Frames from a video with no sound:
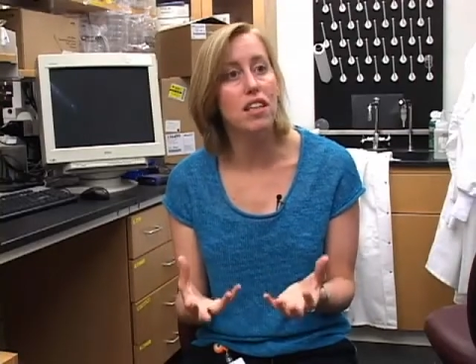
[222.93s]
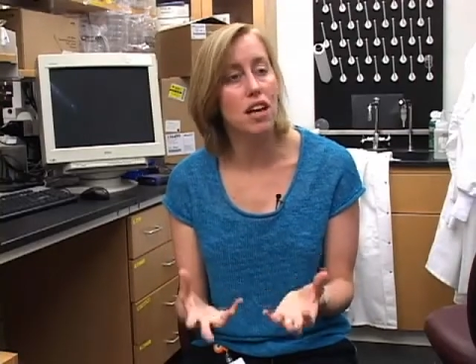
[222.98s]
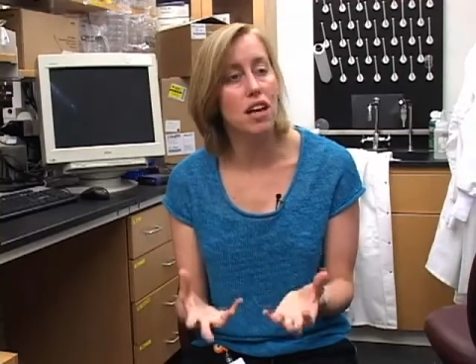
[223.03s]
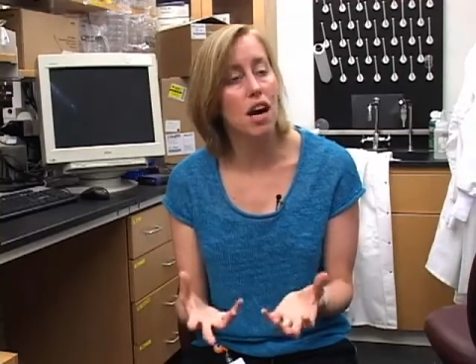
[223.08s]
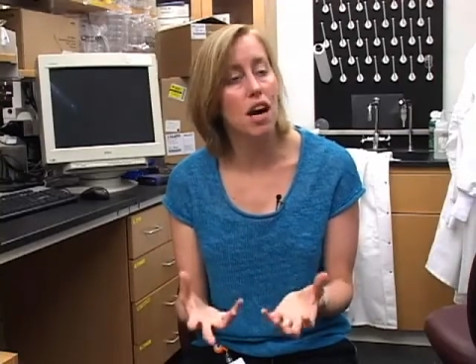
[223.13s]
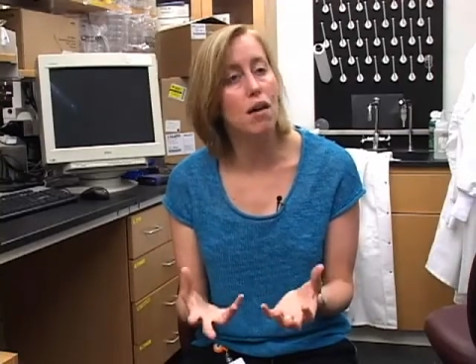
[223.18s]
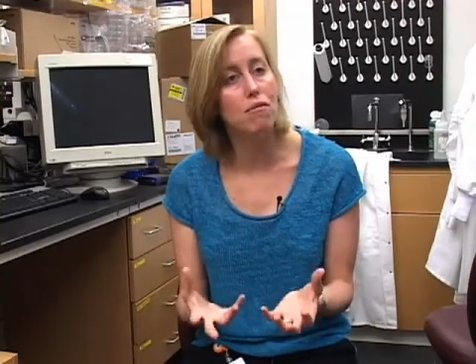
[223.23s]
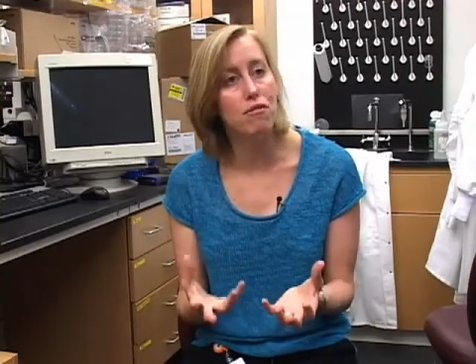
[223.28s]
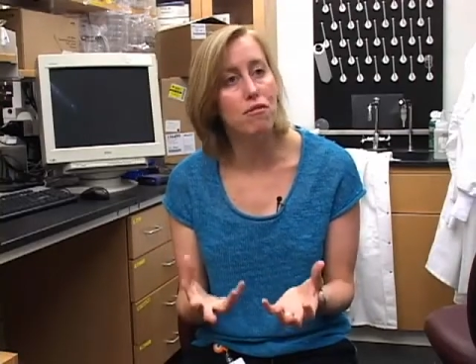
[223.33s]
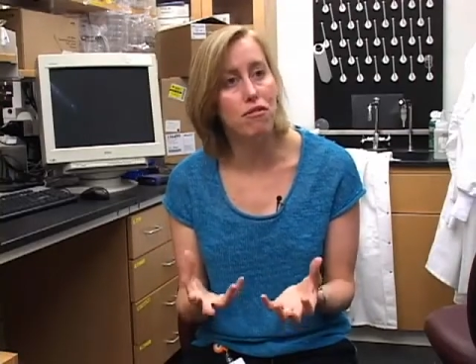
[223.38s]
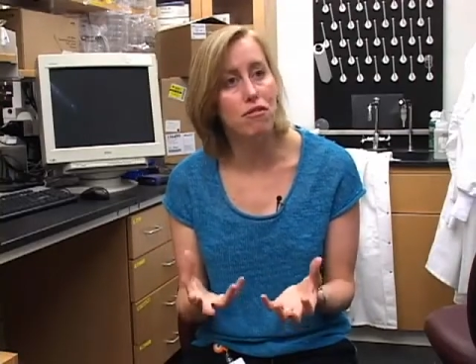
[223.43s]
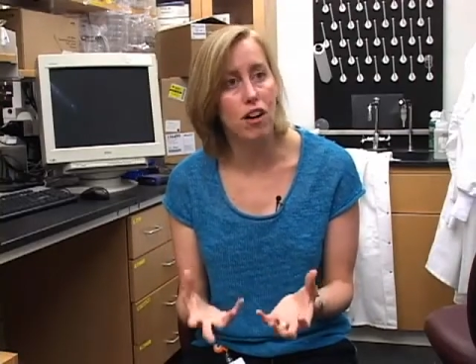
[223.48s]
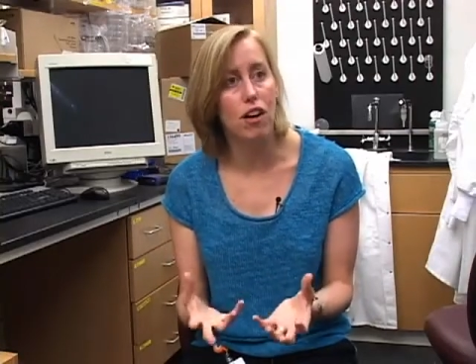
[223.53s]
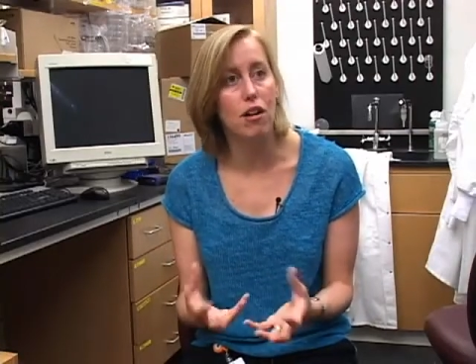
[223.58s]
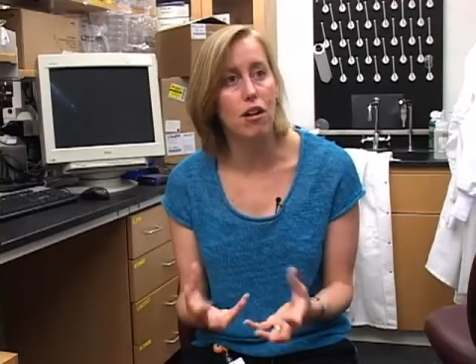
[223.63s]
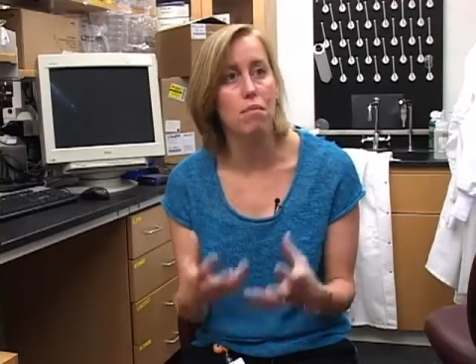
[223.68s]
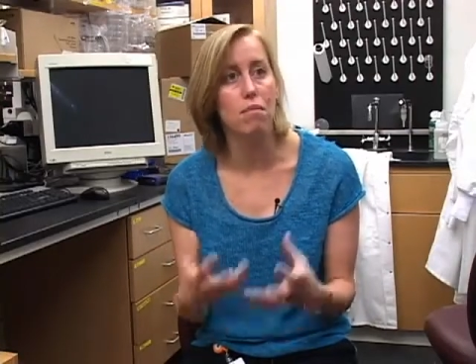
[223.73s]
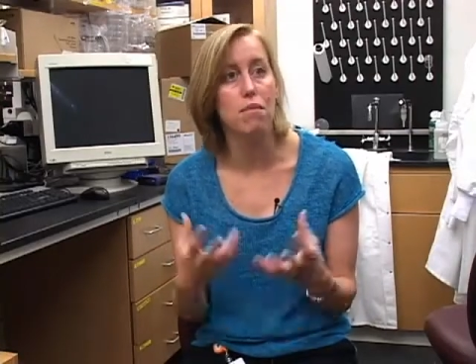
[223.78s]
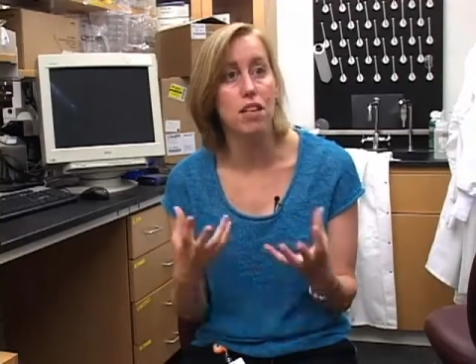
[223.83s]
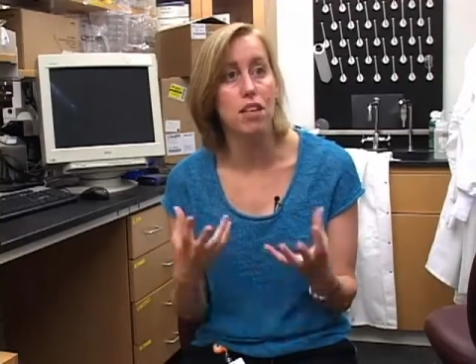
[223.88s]
come
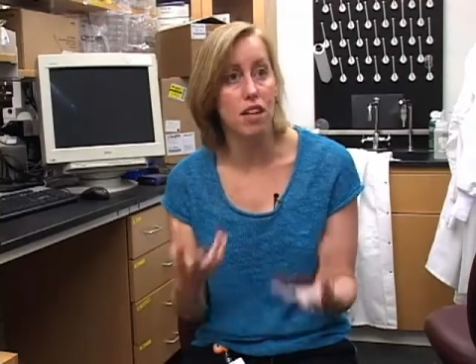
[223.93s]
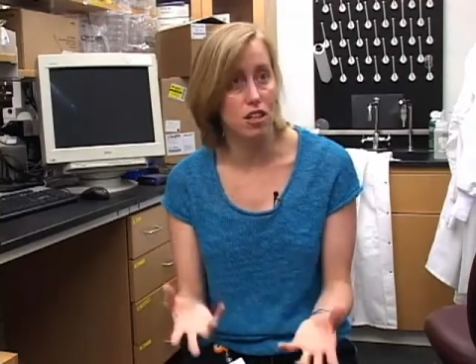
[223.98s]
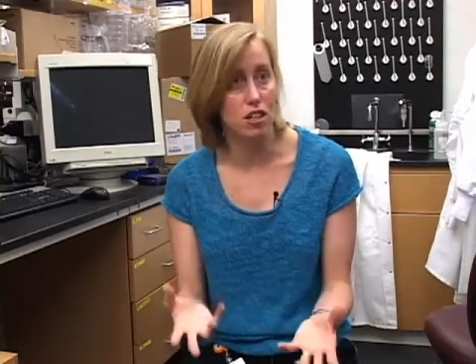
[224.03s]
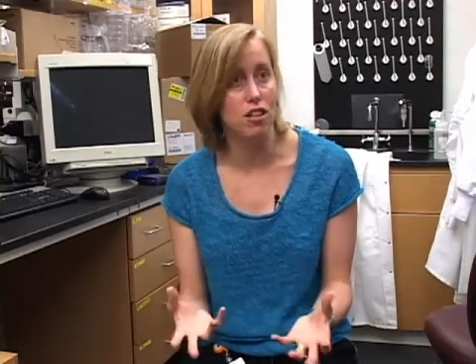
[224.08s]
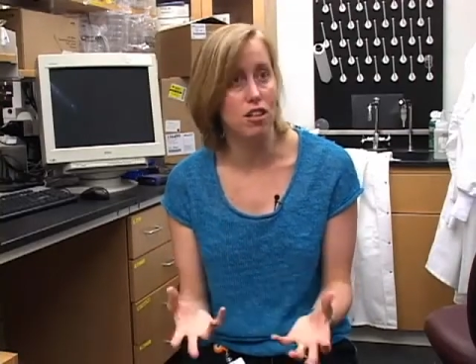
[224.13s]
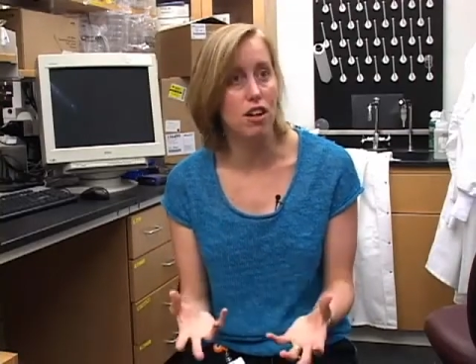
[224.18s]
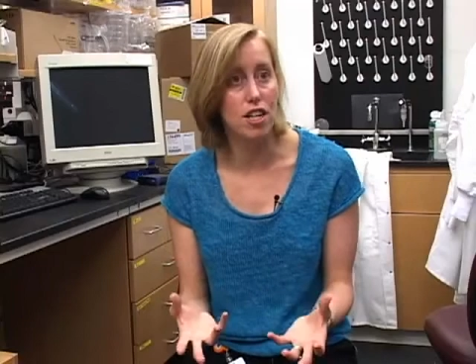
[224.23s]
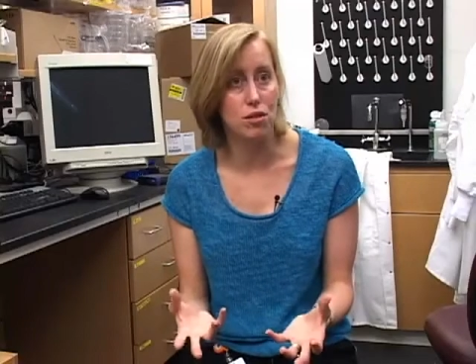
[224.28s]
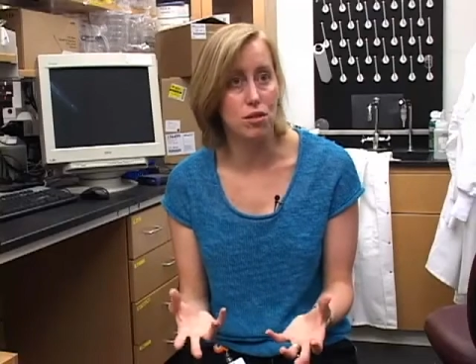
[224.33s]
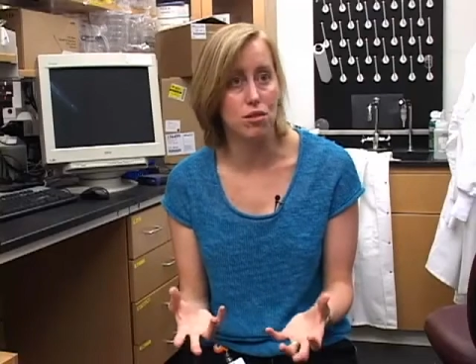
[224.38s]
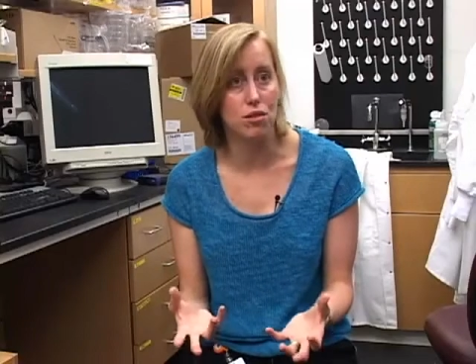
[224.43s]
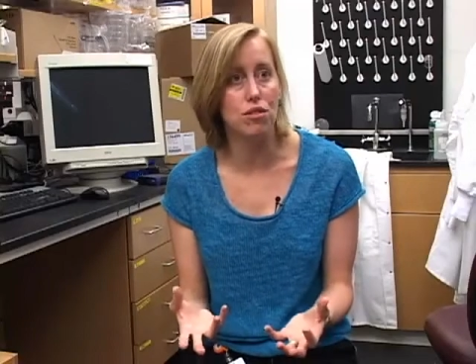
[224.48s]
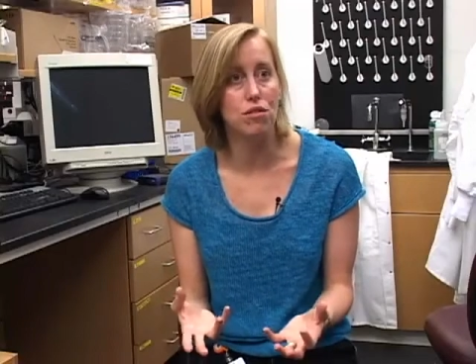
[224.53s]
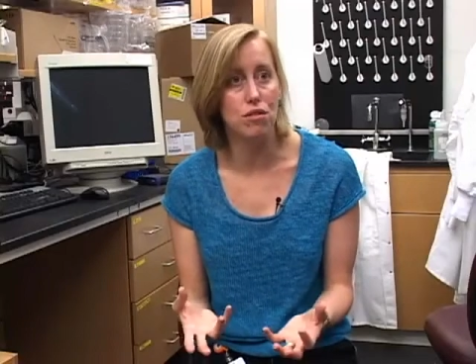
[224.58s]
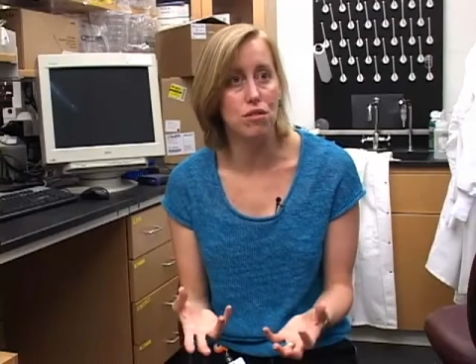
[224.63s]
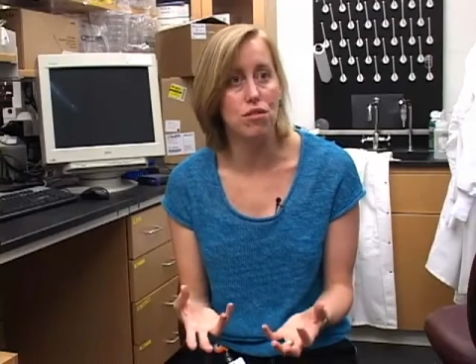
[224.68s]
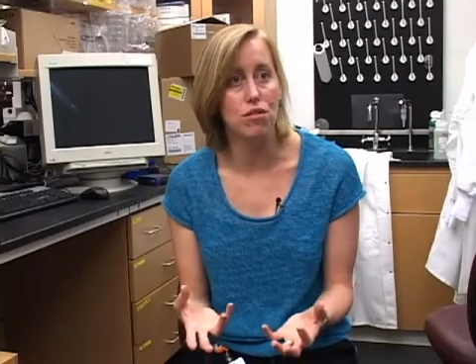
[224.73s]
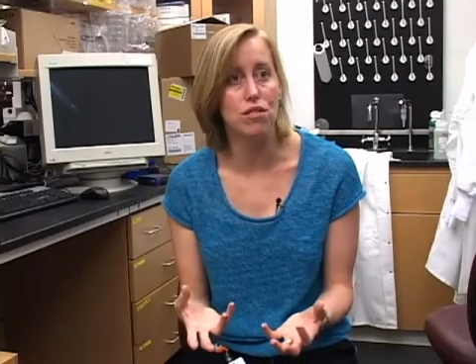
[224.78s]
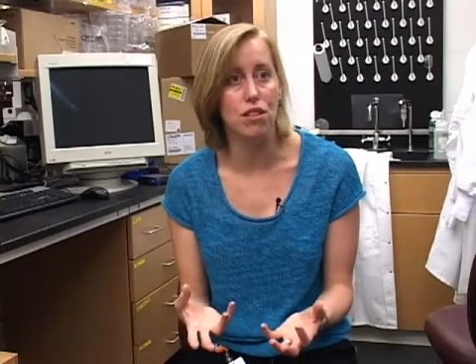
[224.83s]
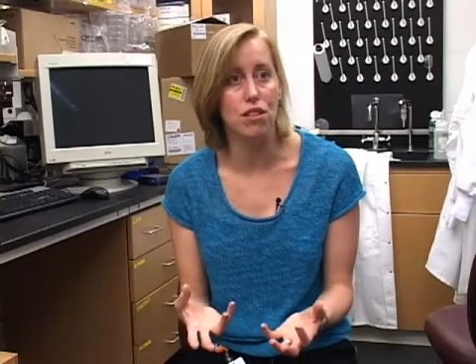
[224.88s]
from the undergraduate
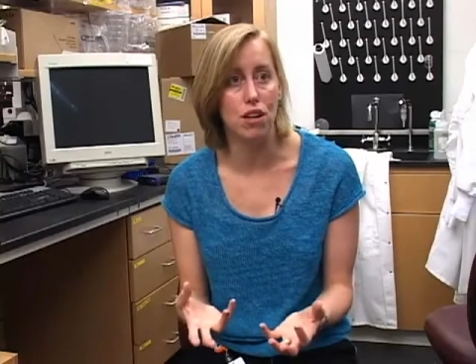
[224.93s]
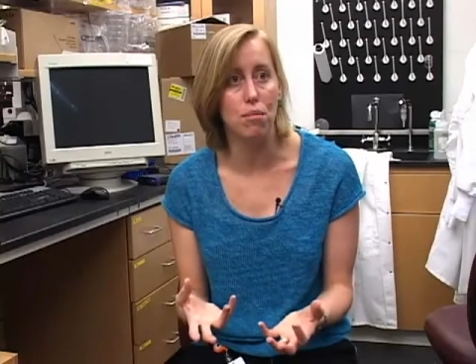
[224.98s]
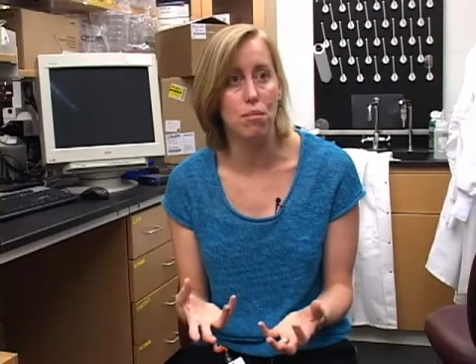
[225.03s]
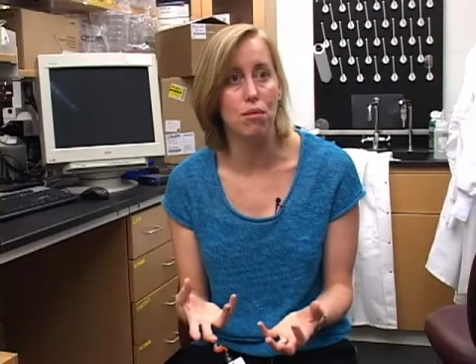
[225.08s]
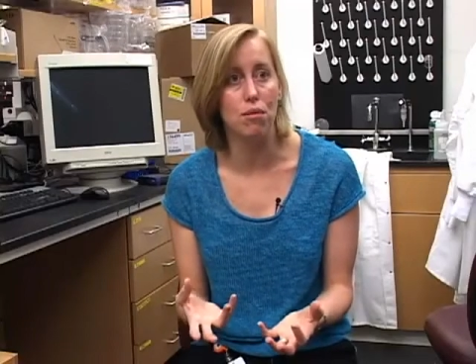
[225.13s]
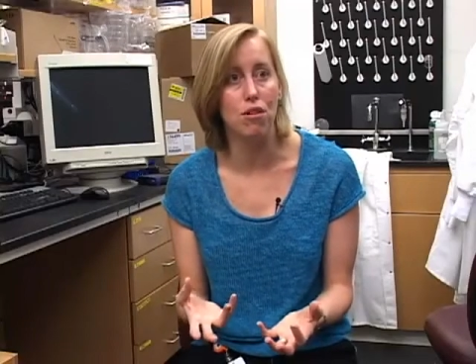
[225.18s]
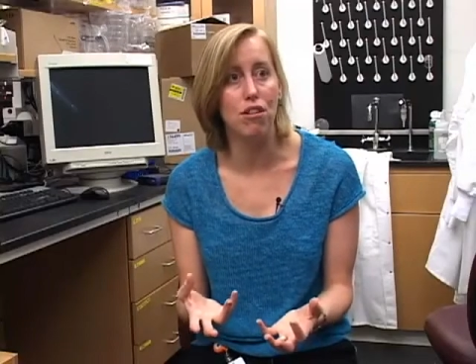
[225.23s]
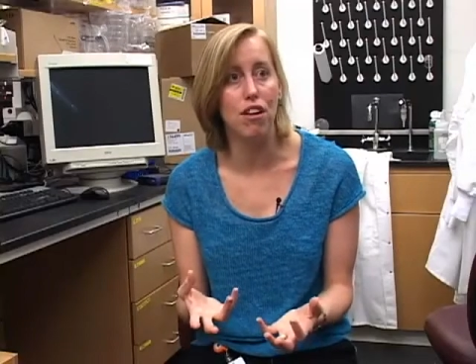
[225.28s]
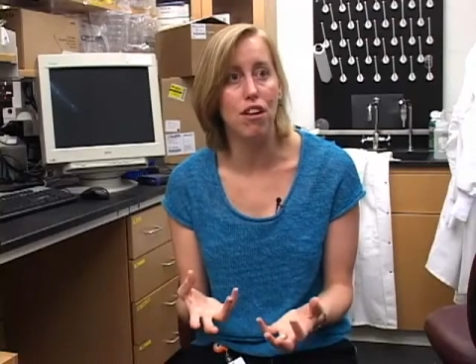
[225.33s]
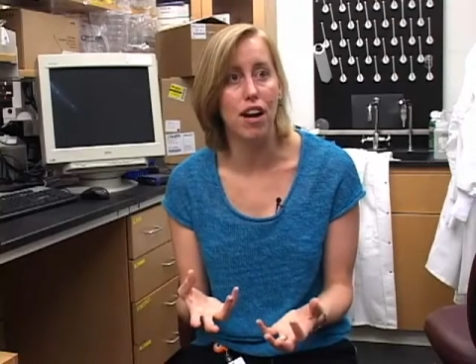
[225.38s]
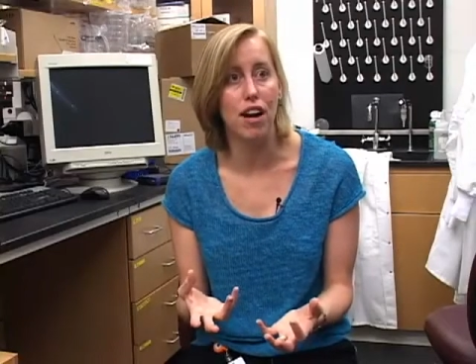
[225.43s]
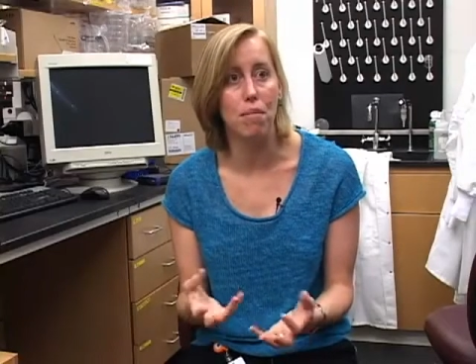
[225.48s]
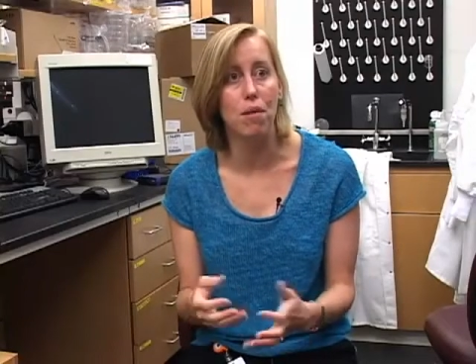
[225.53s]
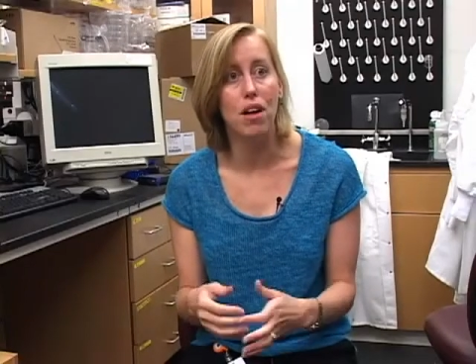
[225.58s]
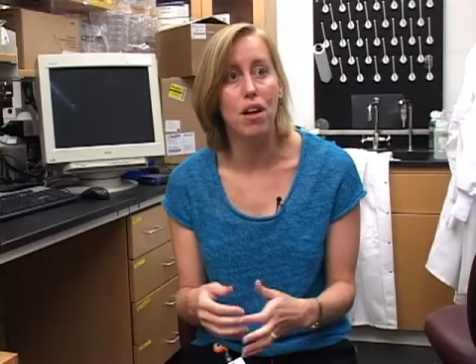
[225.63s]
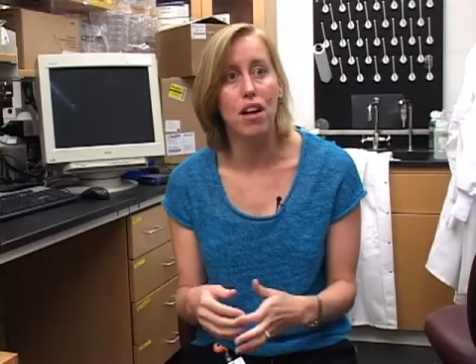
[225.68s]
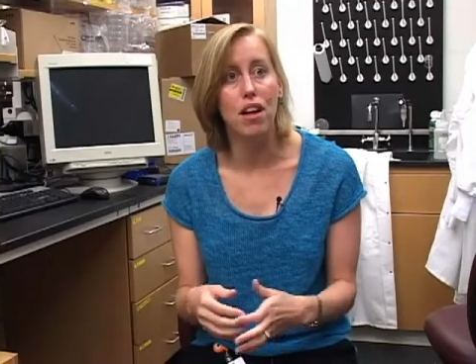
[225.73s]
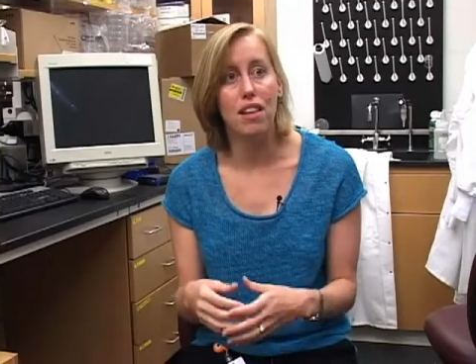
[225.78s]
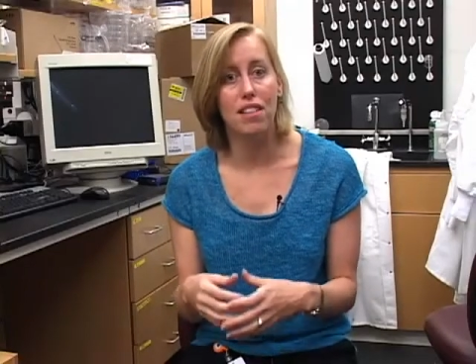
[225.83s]
students in our program.